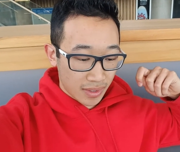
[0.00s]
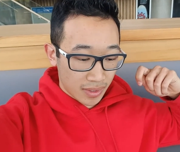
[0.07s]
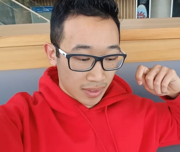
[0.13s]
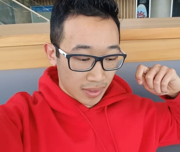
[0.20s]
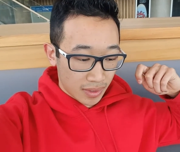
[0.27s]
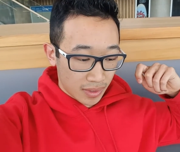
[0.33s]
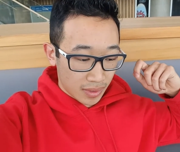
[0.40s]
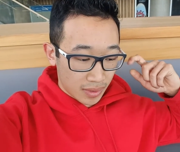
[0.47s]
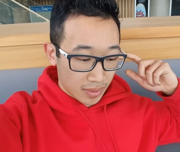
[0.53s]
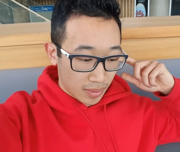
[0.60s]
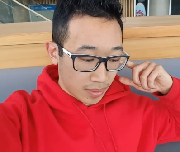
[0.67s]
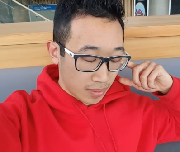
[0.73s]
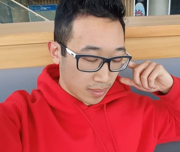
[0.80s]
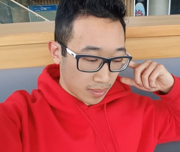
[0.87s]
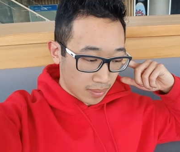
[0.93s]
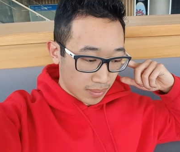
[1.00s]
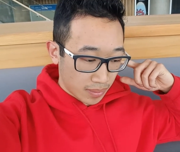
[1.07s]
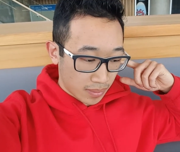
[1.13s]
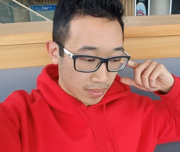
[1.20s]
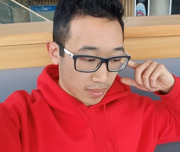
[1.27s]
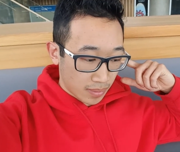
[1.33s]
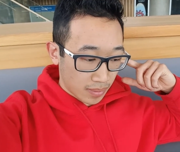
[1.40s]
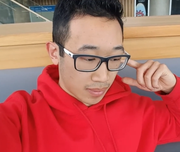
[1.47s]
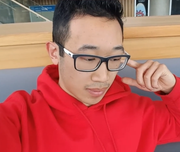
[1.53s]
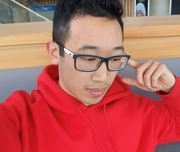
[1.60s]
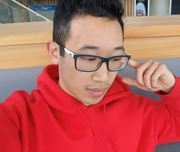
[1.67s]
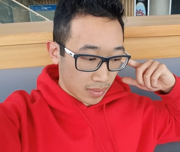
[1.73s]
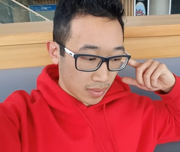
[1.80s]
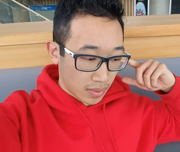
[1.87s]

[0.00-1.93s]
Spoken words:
Nobody speaks.